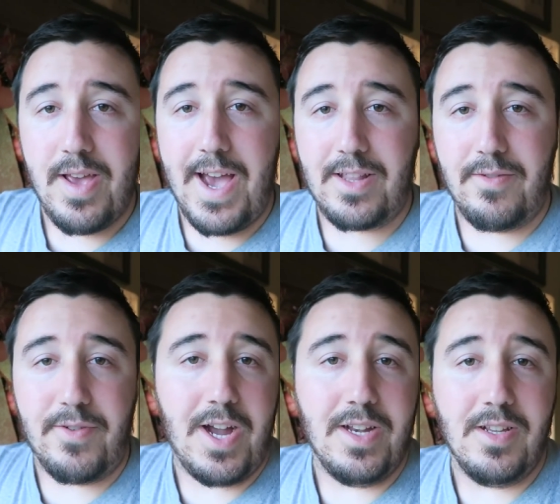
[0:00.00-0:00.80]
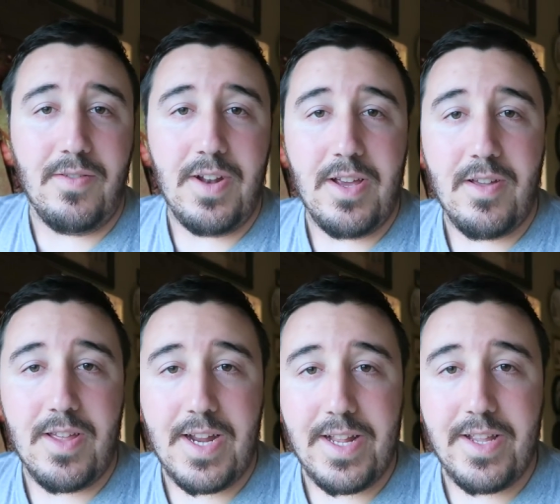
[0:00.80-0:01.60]
act of kindness video
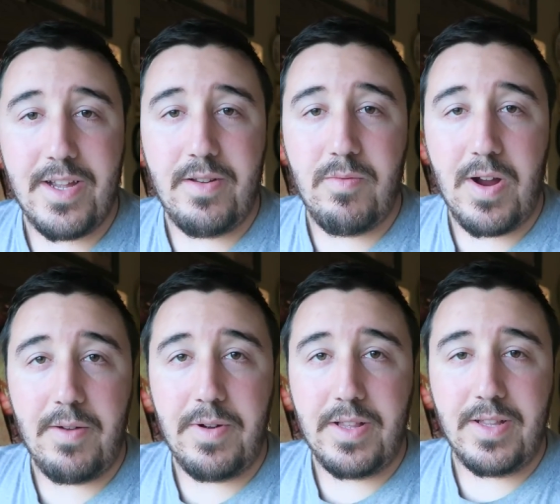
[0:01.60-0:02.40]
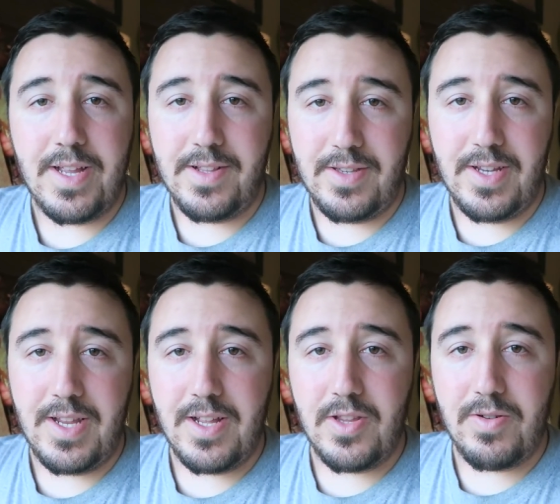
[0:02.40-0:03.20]
that I did where I went to Tent
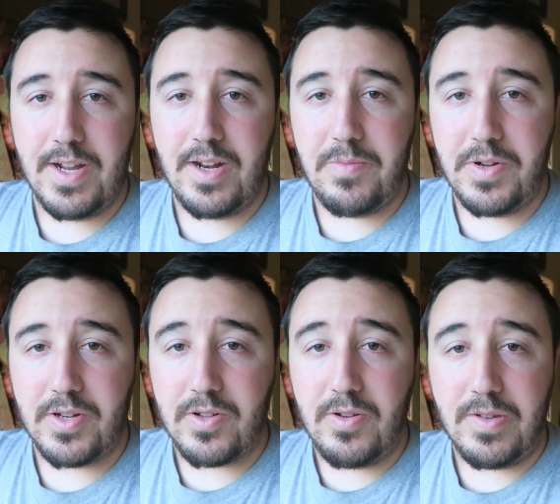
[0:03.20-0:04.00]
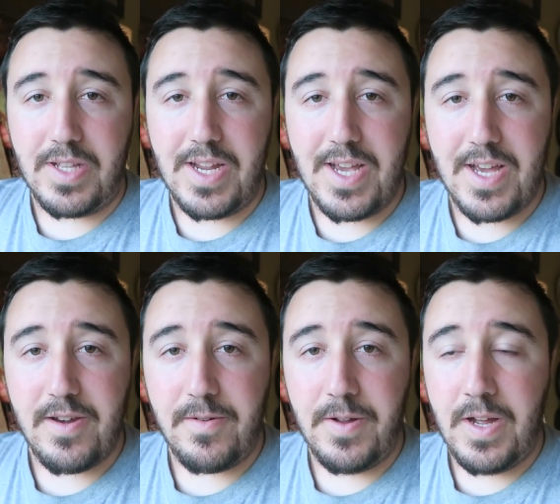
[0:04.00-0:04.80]
City and donated a bunch of clothes that I had.